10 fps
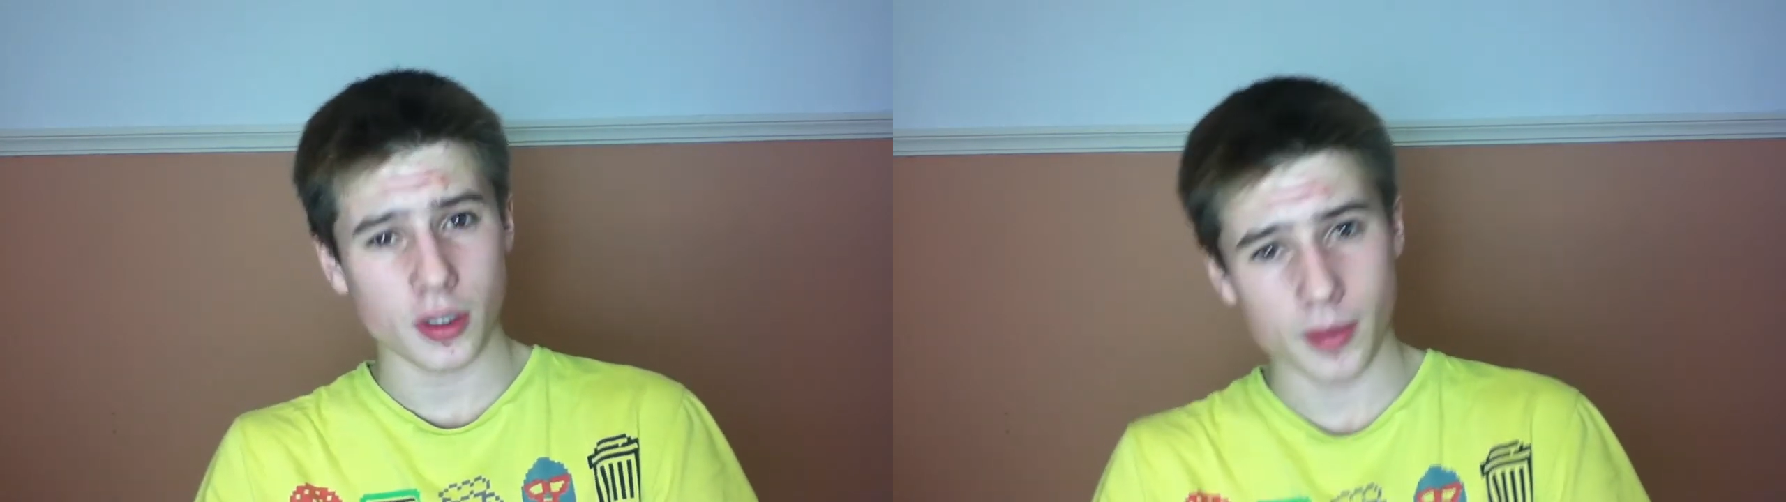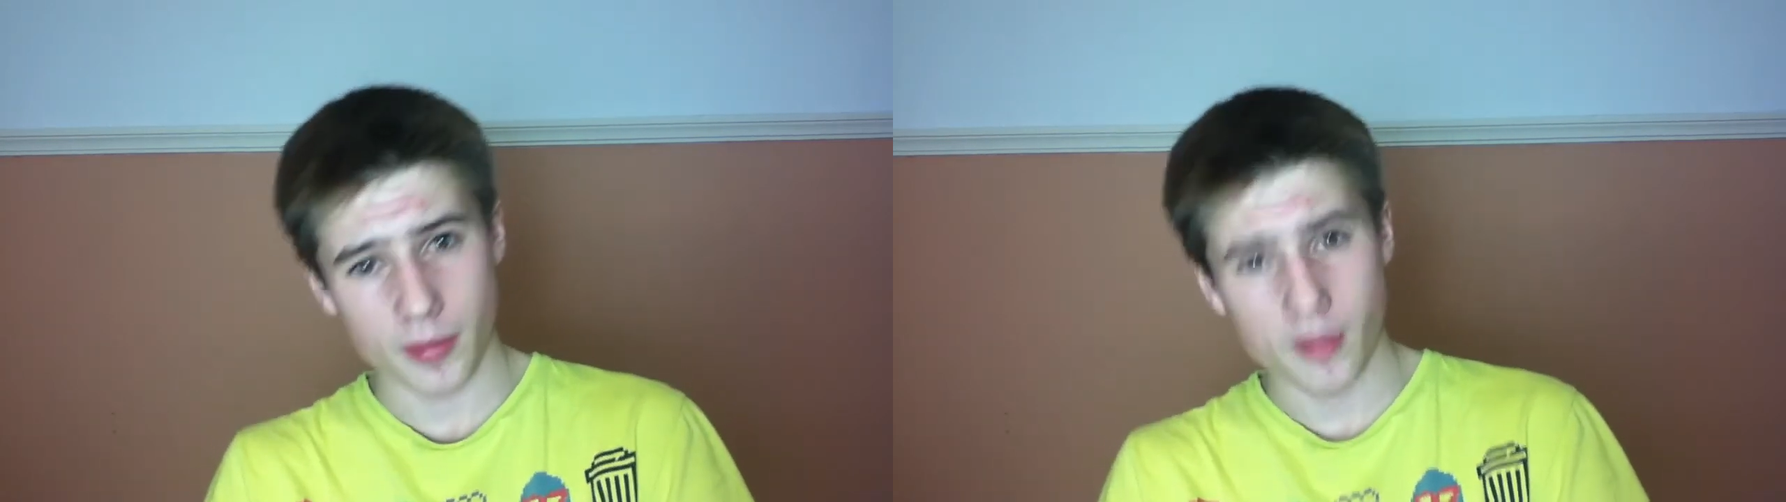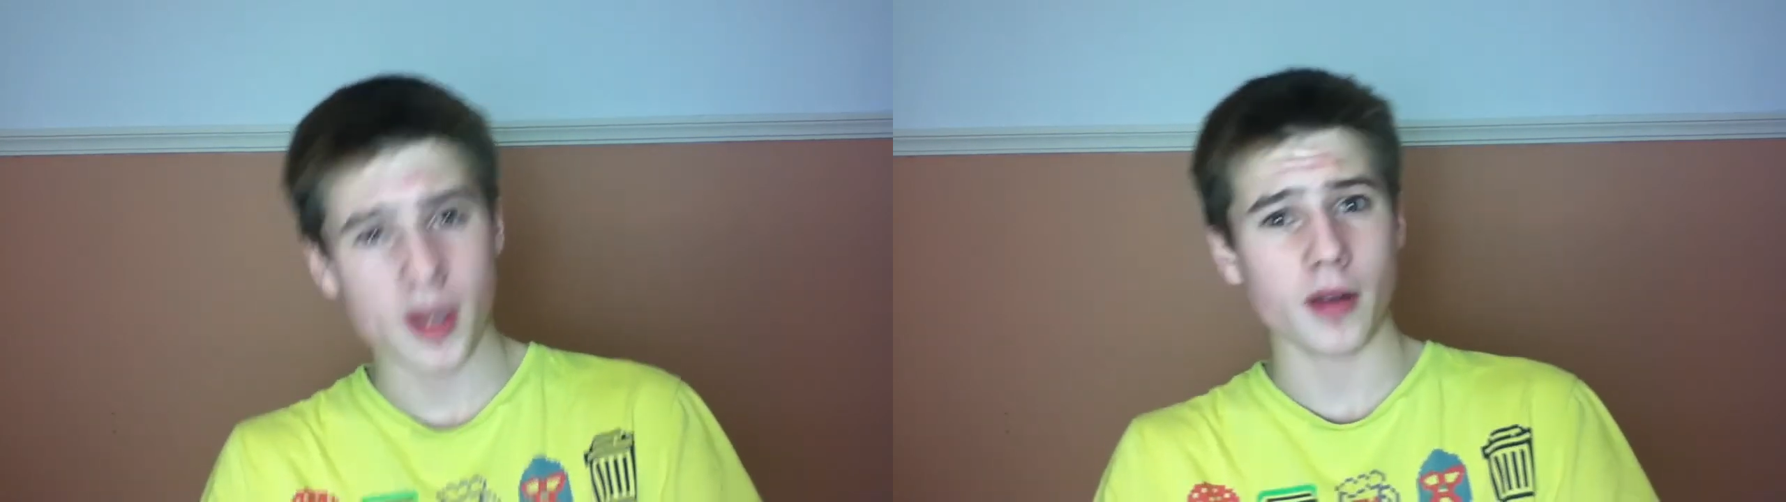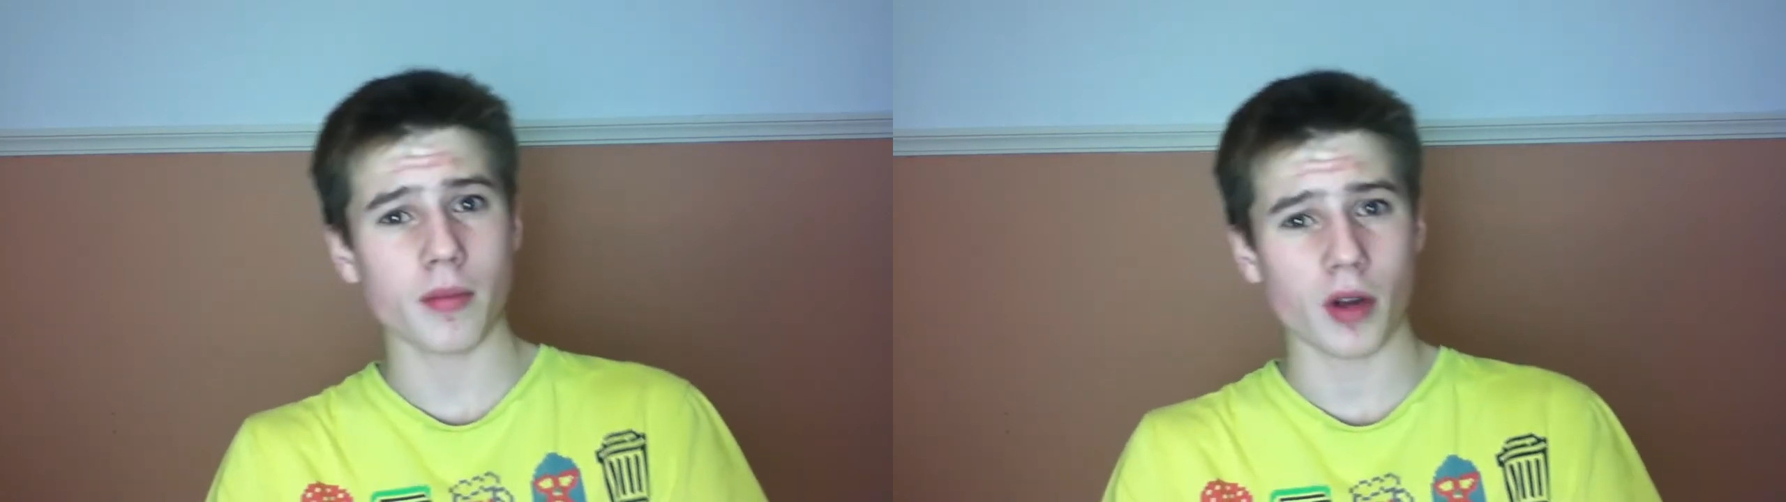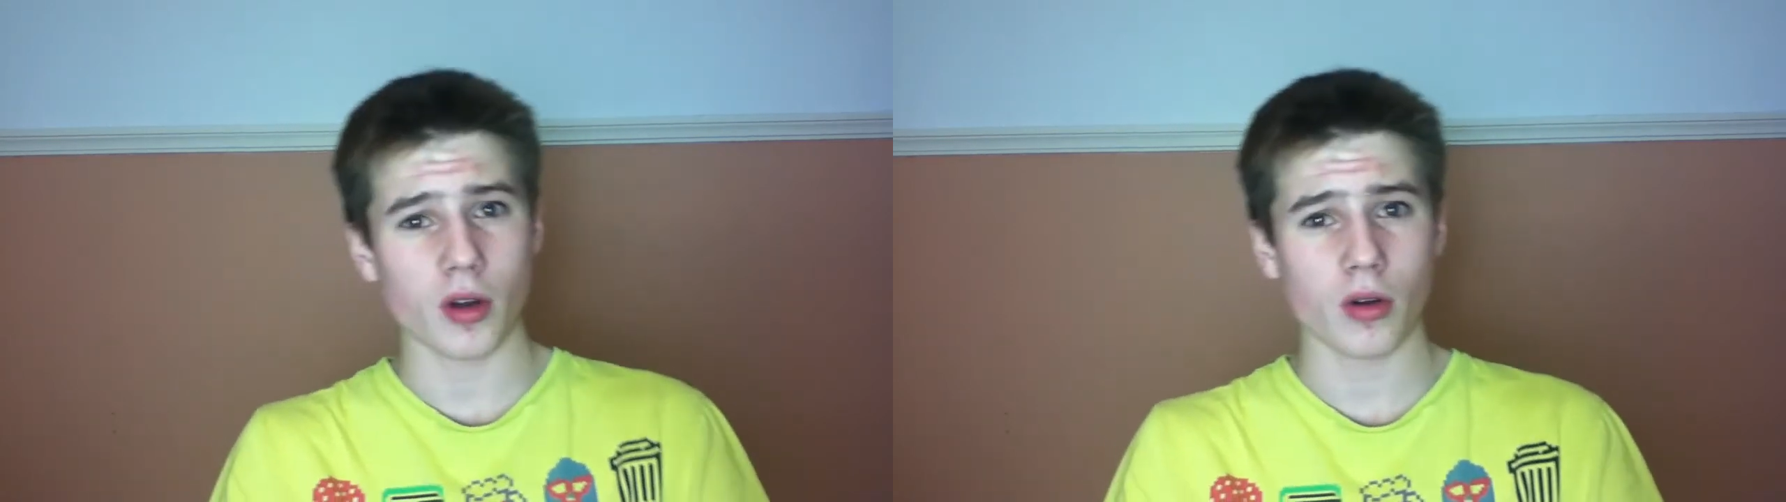Adobe
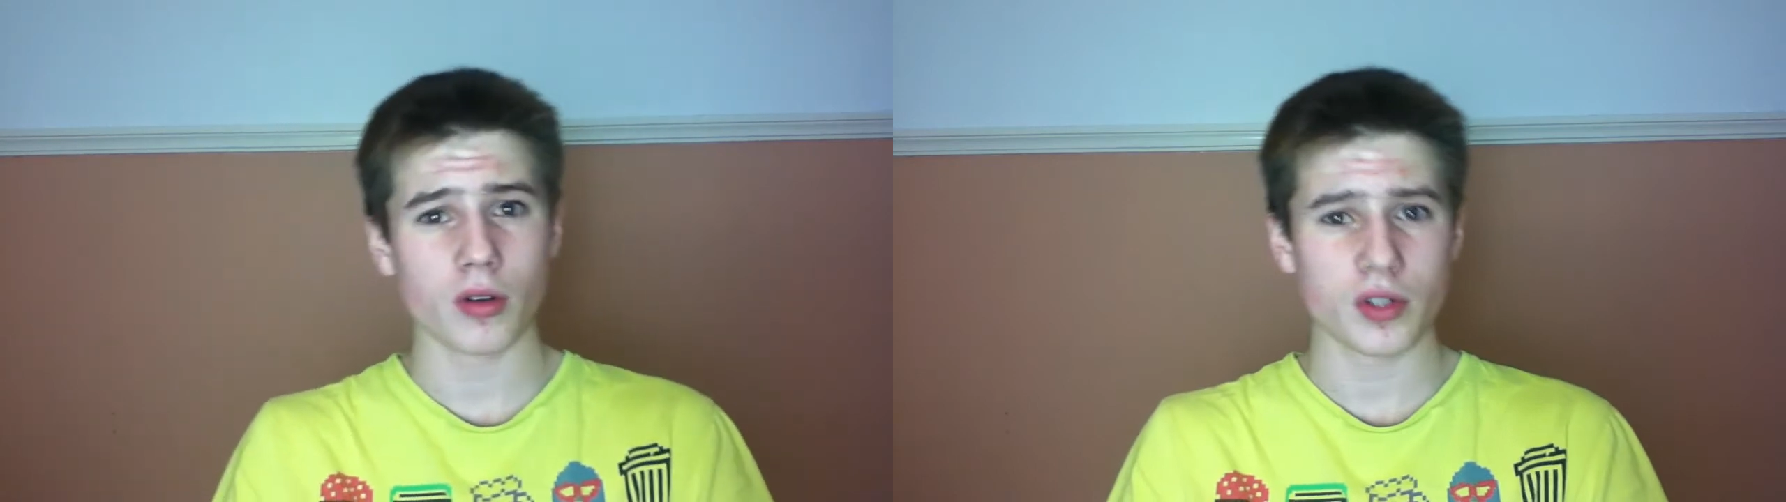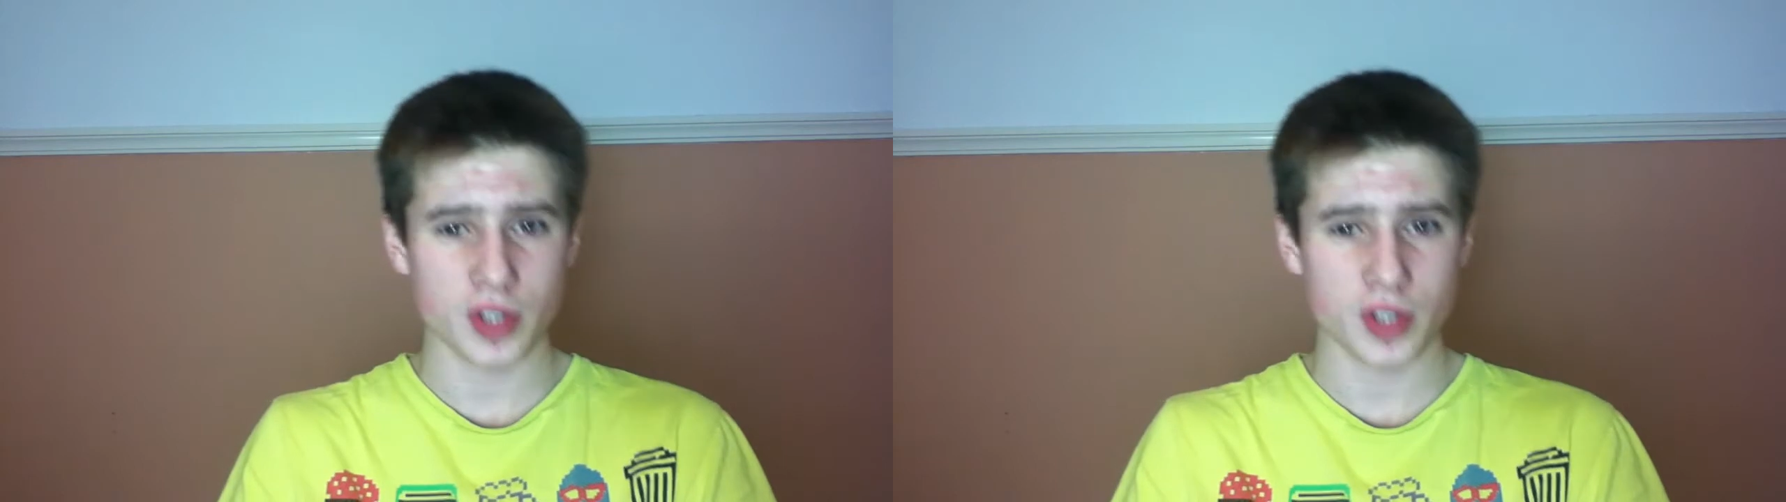Premiere Pro,